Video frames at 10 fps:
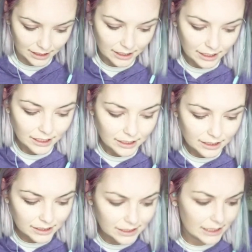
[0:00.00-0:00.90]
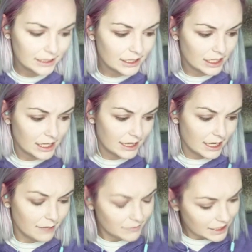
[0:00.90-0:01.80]
it's on a
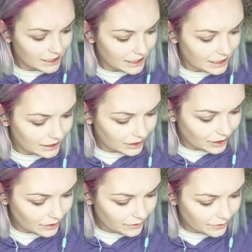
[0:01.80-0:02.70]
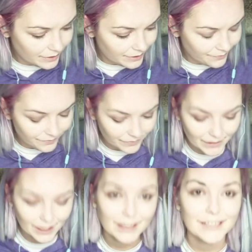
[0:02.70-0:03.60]
theme today. So
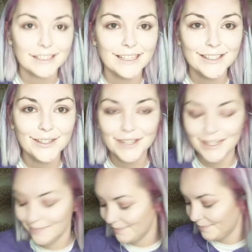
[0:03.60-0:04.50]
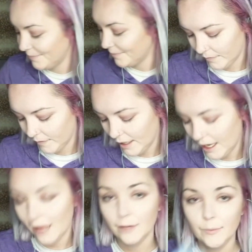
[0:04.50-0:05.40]
let's get to it.
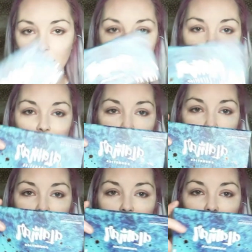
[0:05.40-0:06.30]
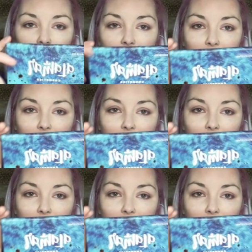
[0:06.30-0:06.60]
Alamar Cosmetics